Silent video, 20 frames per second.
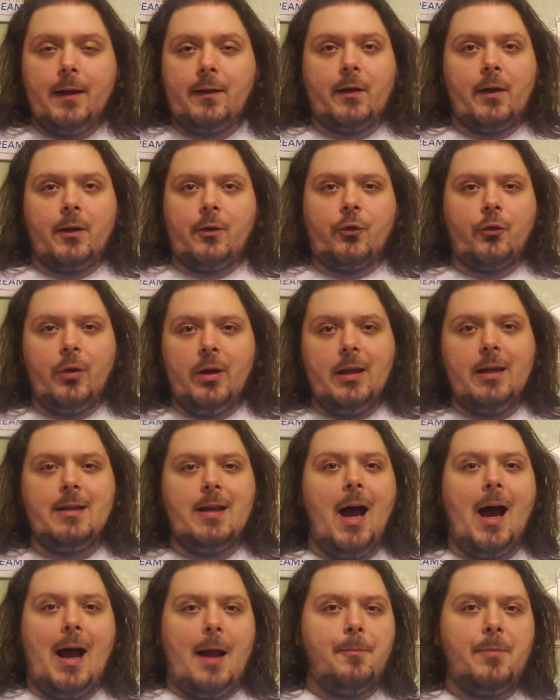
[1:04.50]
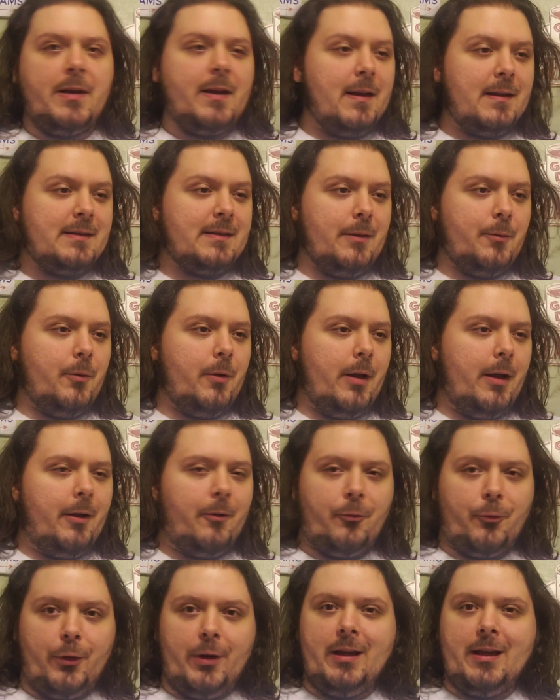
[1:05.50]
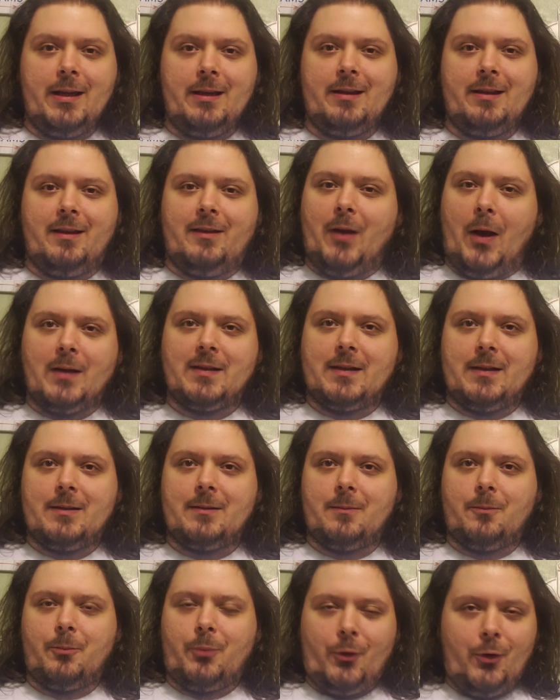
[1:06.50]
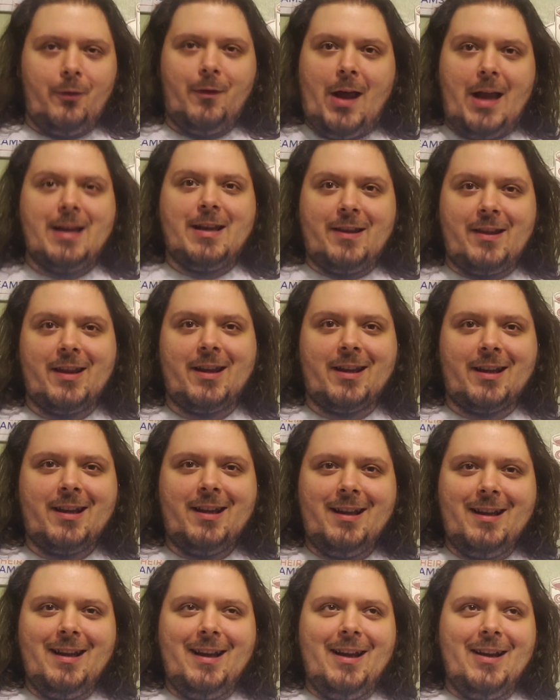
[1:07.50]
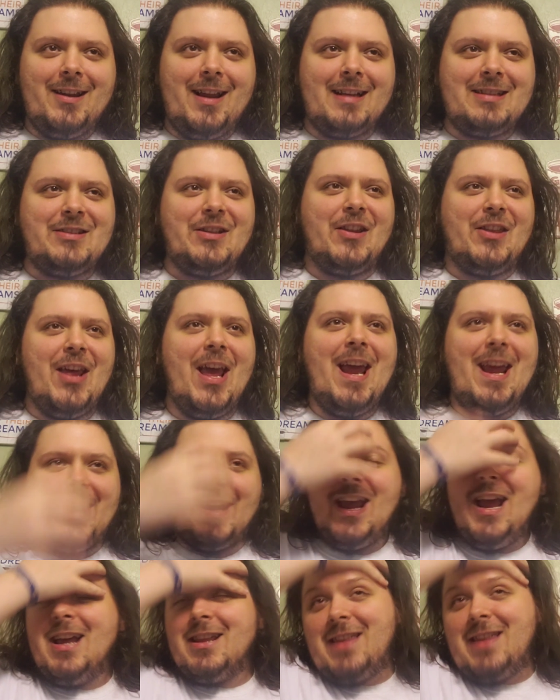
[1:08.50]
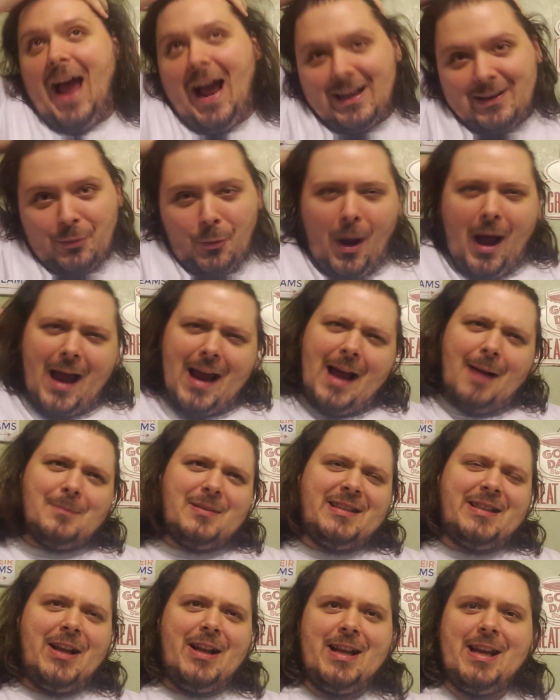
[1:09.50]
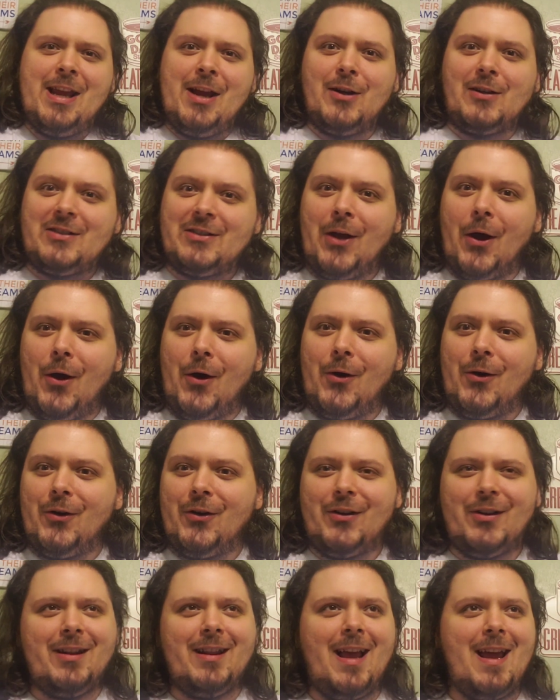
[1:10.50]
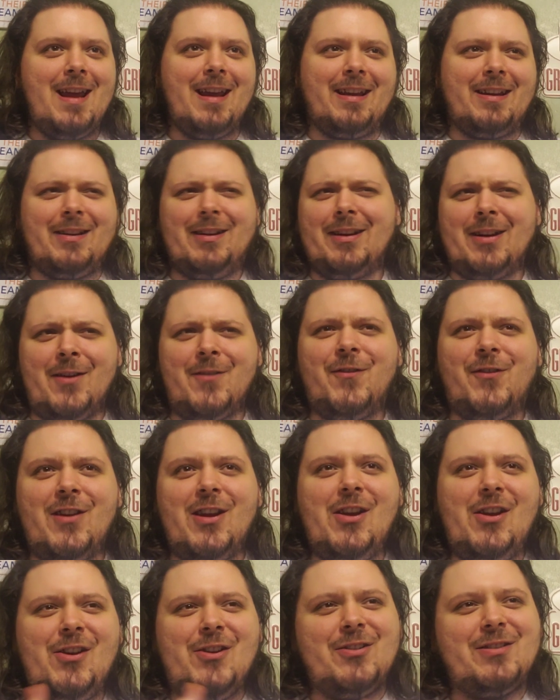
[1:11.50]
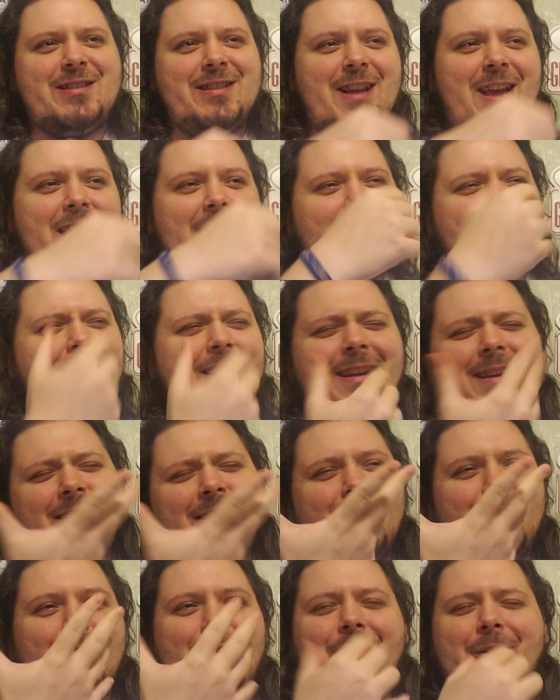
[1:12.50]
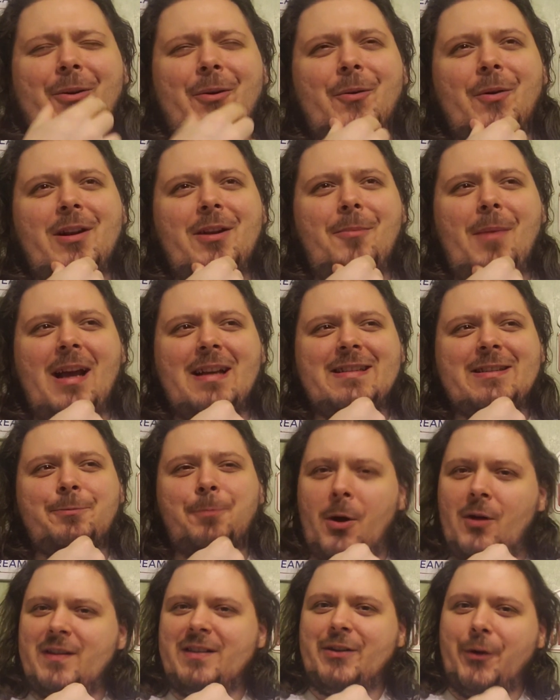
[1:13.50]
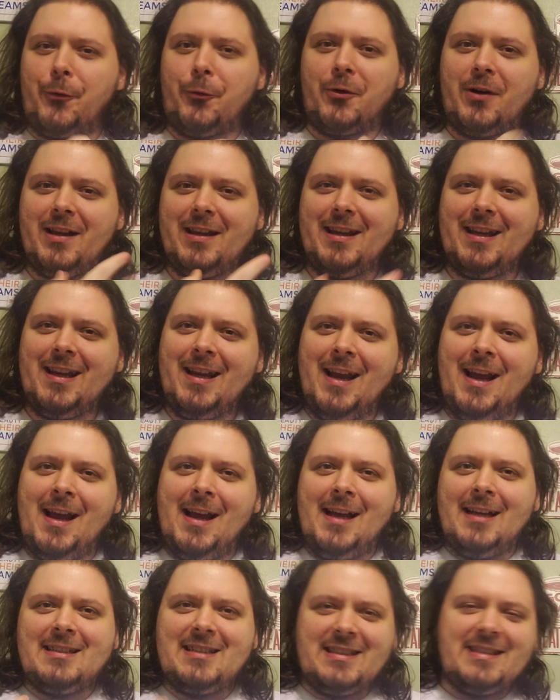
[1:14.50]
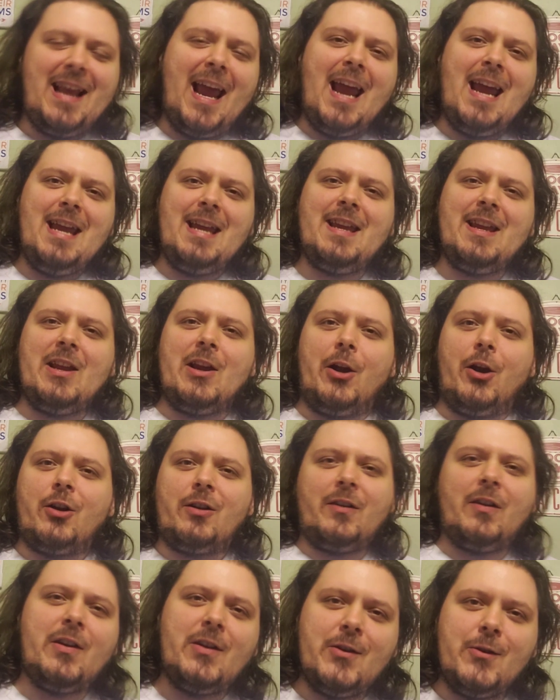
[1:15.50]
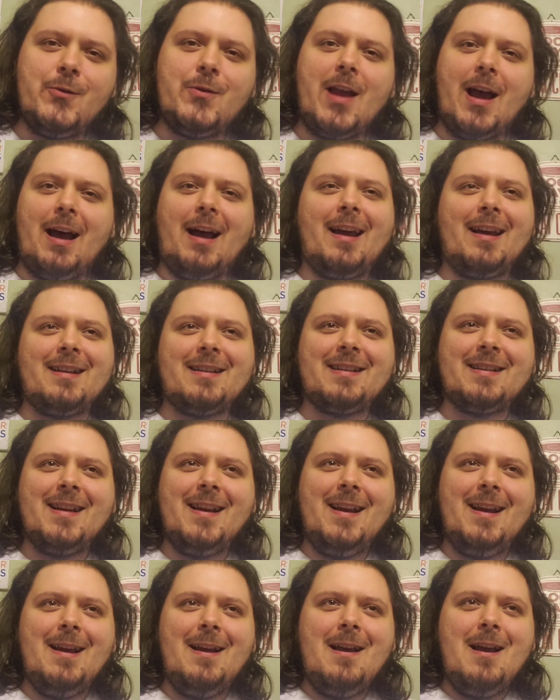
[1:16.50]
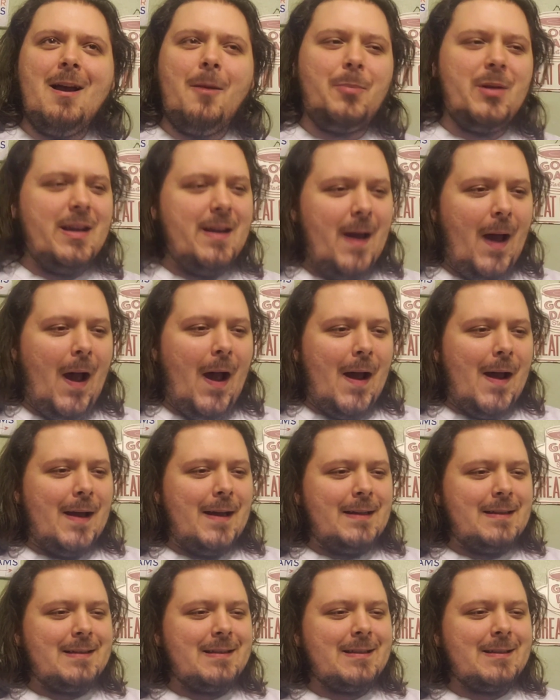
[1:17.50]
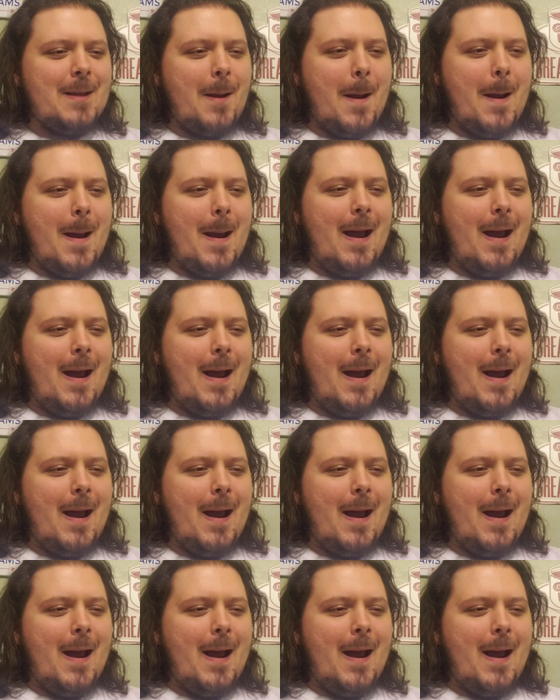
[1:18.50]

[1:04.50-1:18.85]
It's really not, because it really doesn't prove anything. That's the thing. That's why I'm sitting here so, confused. What am I supposed to really say here to you guys? Because,